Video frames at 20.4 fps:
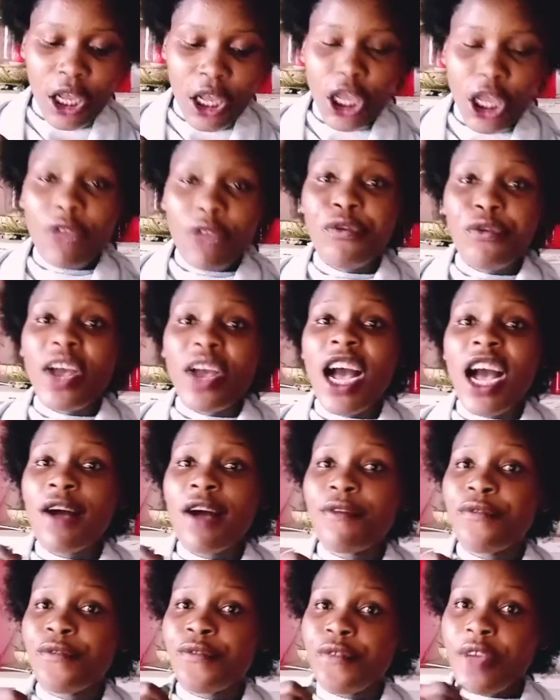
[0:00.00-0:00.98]
If you
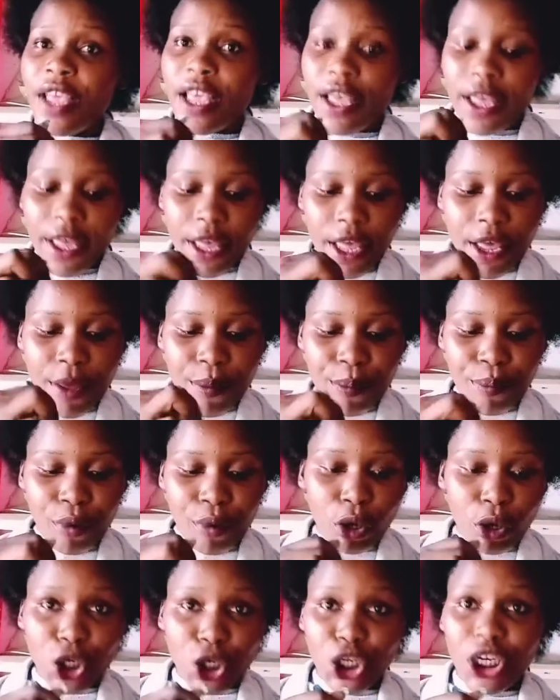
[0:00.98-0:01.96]
have a
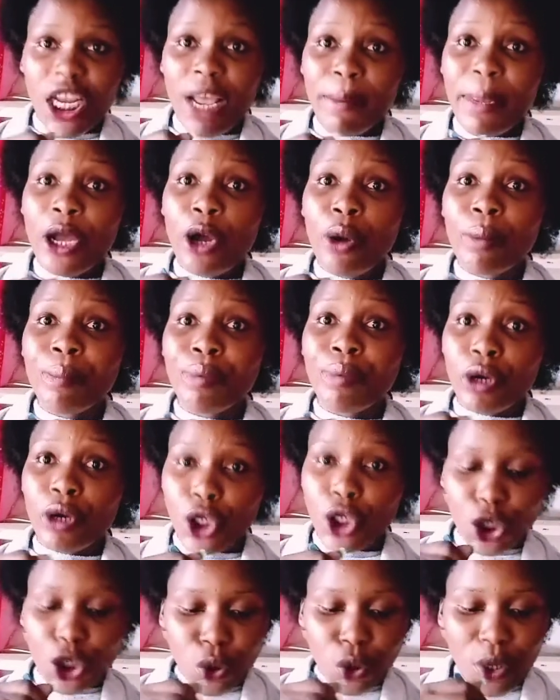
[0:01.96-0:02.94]
brush, a makeup
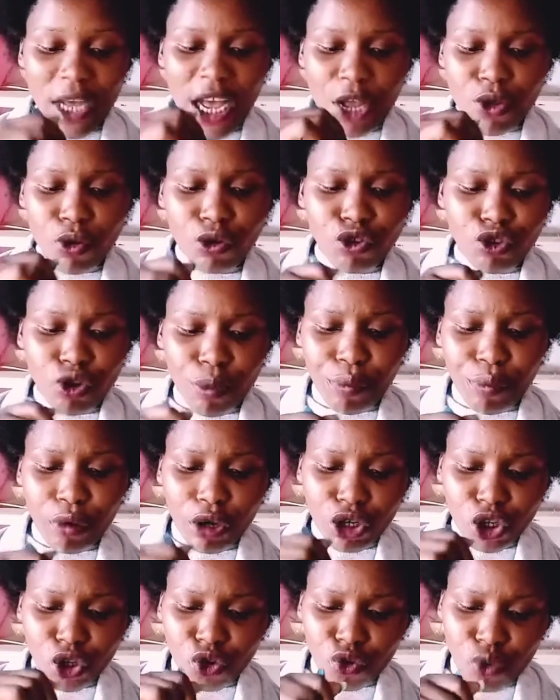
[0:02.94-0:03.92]
brush, you can use
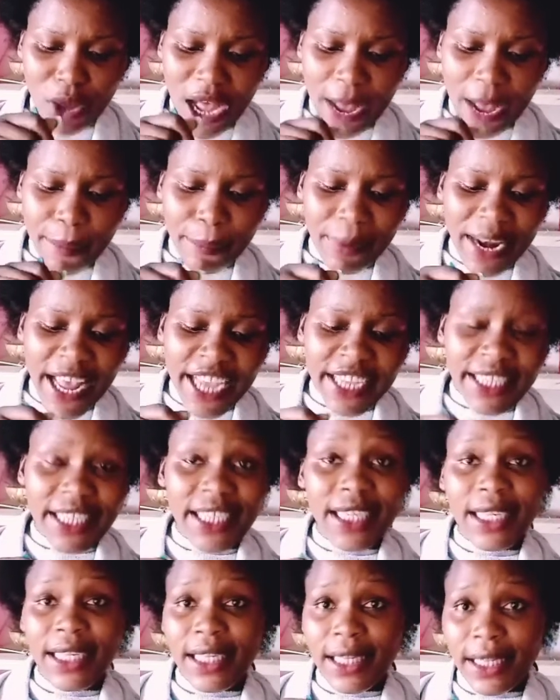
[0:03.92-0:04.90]
brush to apply
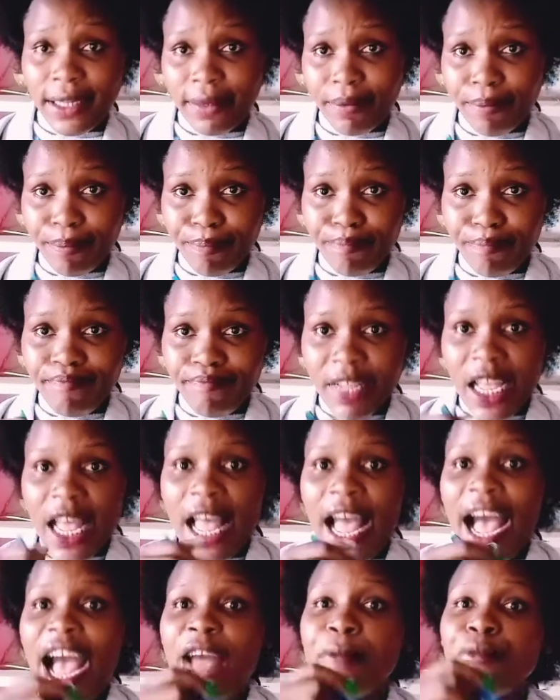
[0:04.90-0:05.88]
this.
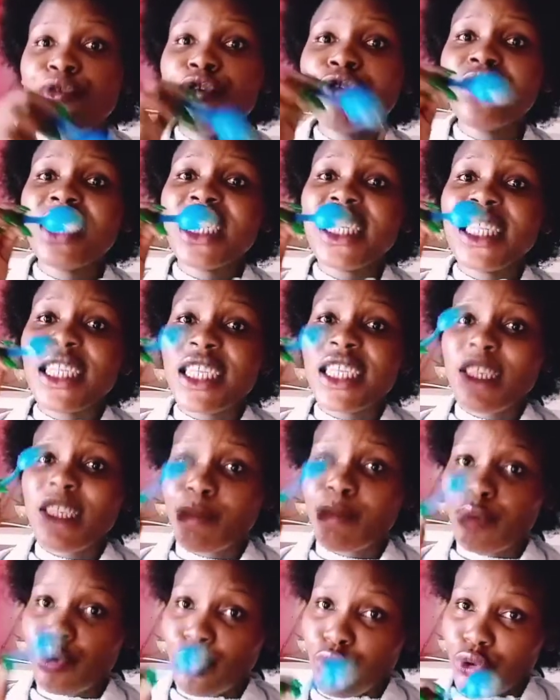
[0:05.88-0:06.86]
I'm using this
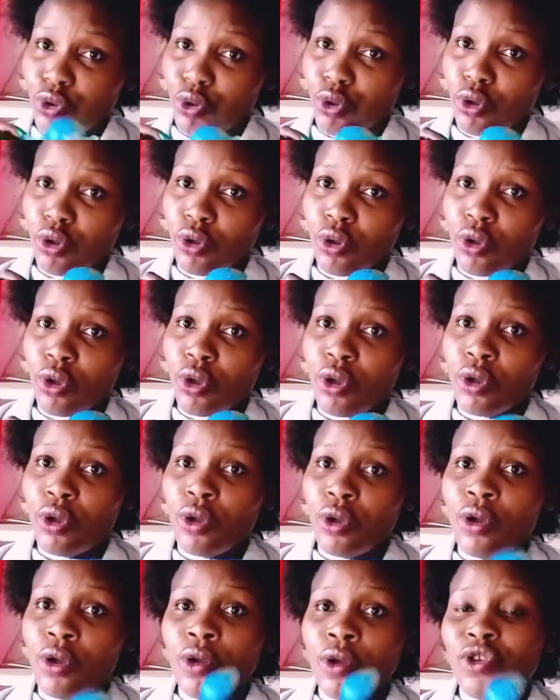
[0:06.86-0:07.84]
spoon
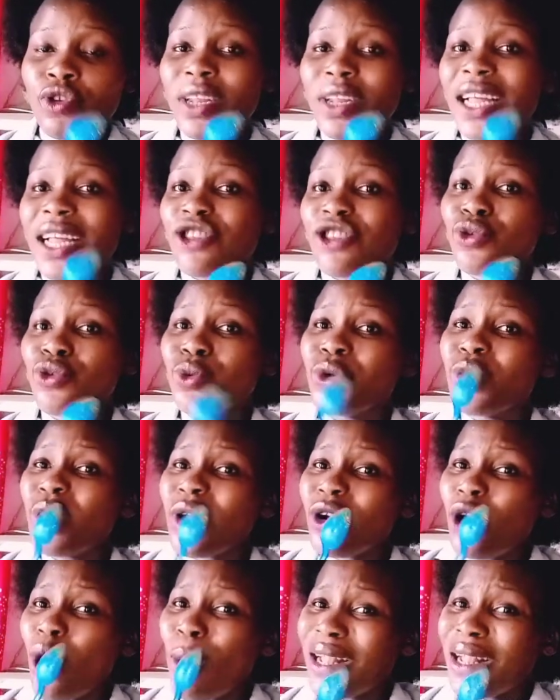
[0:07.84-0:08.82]
so that you will
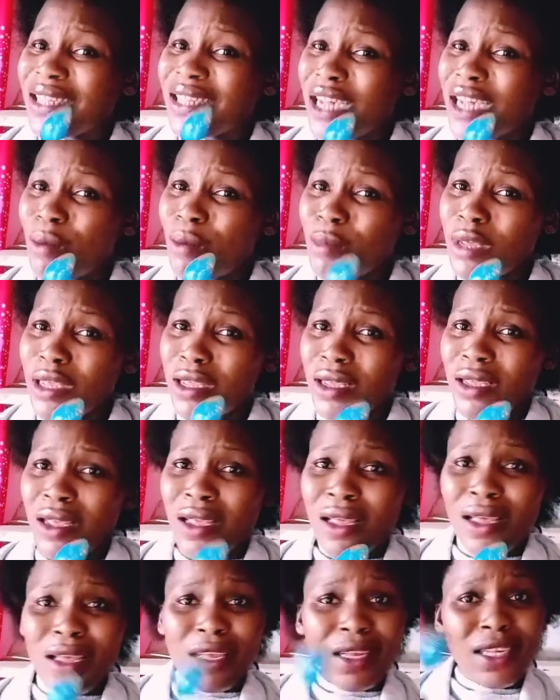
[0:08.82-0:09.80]
not come and tell me
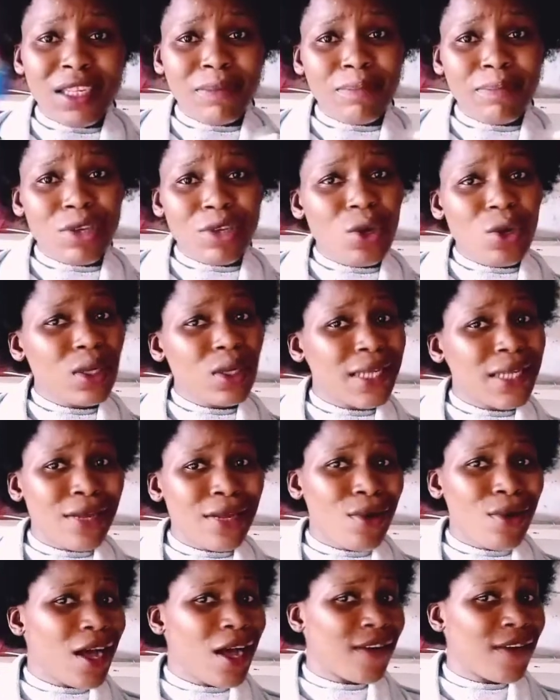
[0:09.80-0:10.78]
it's because I
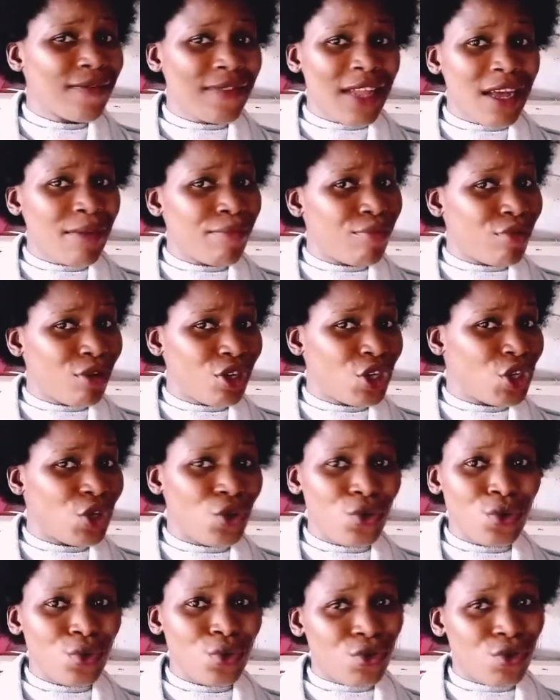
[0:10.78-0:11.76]
don't have that brush you
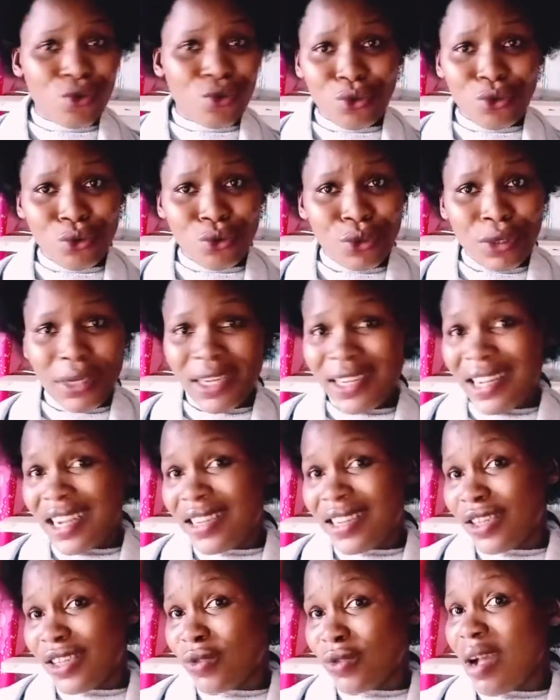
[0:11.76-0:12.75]
used, though.
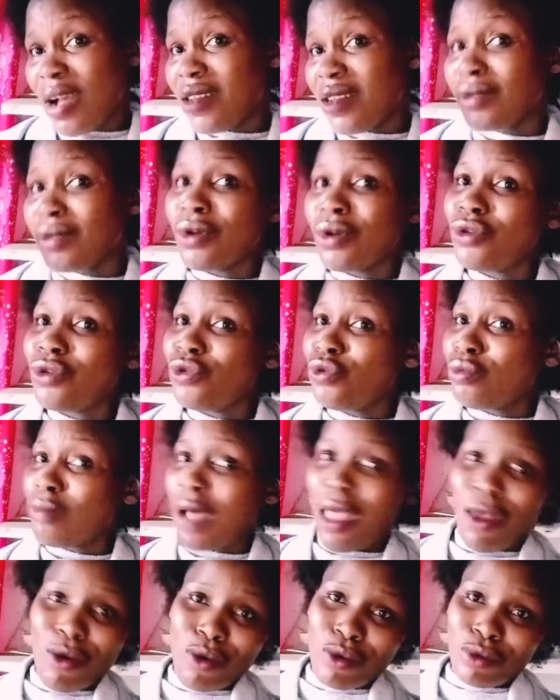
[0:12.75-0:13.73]
That is why I did not do
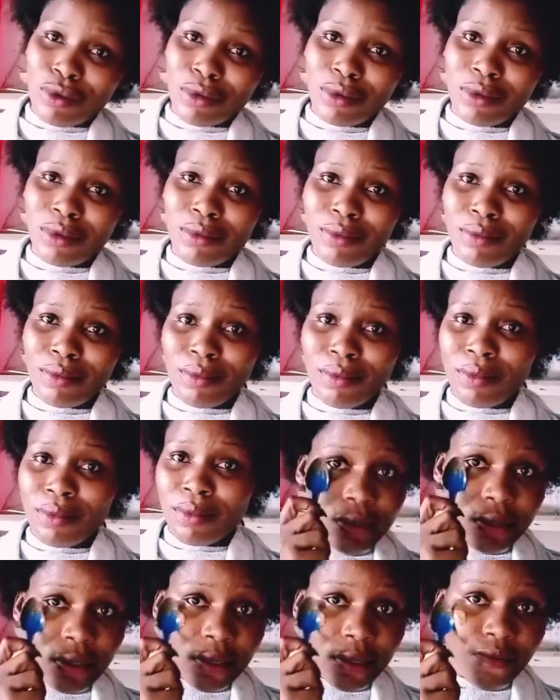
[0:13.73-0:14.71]
my own.
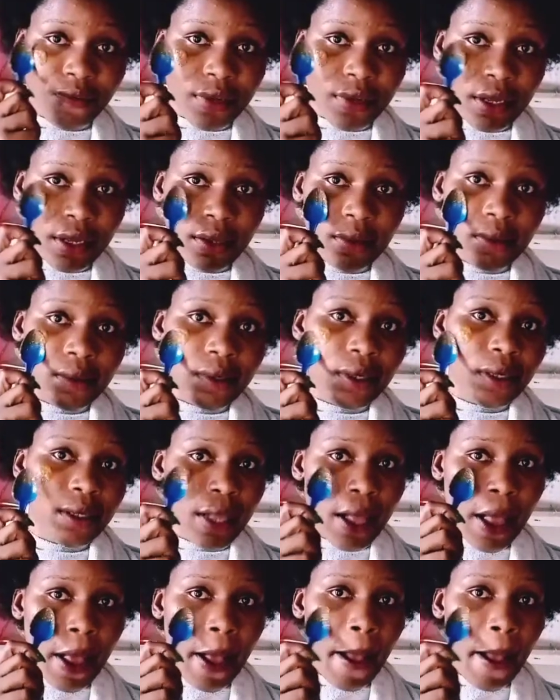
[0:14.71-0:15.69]
If you can do that.
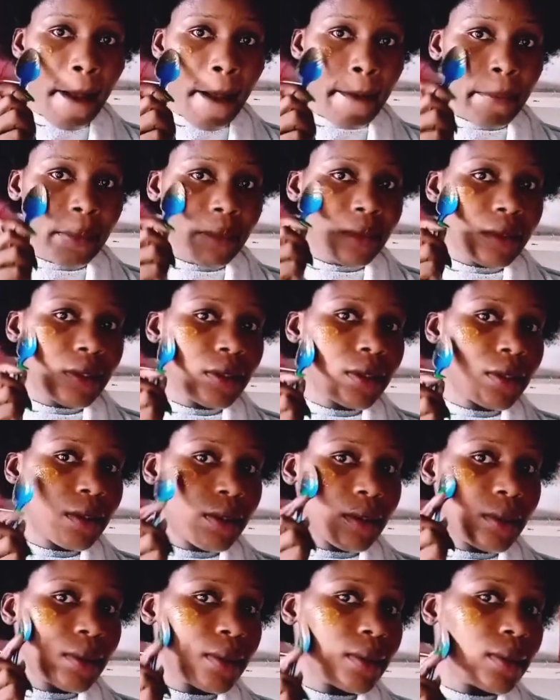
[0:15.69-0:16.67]

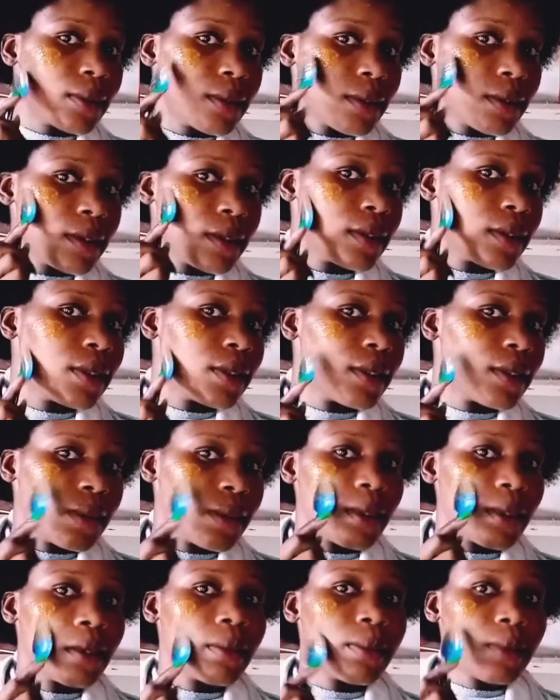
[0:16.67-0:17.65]
So, see the
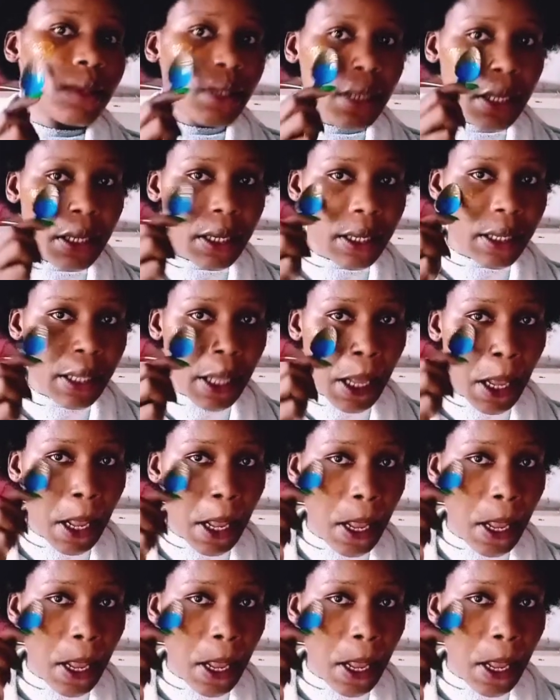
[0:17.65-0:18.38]
way I'm doing it.